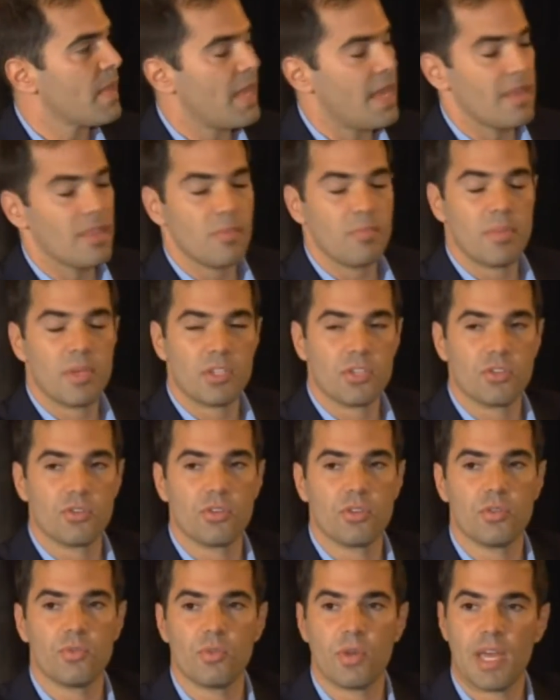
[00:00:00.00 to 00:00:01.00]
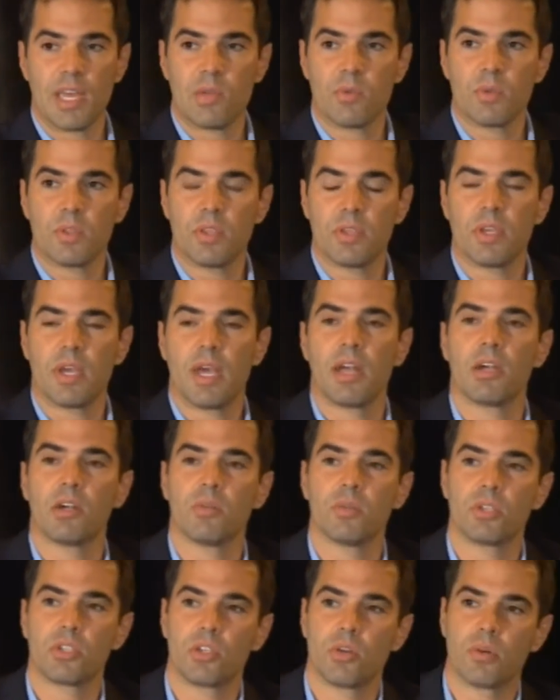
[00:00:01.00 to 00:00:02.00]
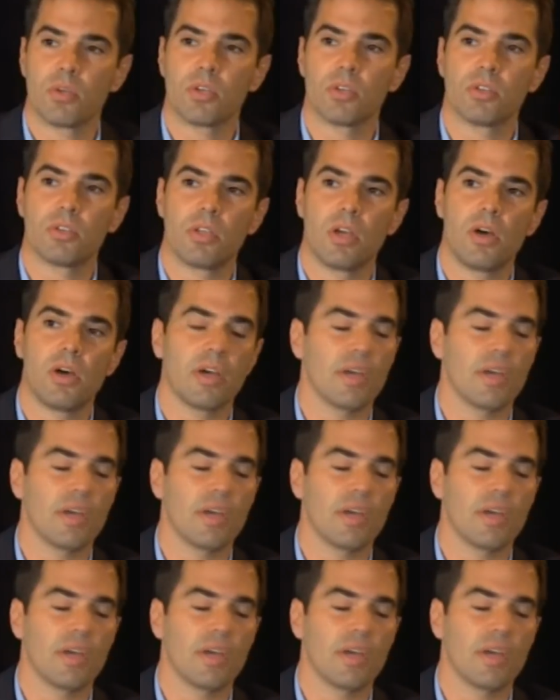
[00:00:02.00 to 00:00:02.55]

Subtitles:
And the picture to the right with the arrow is showing her tongue.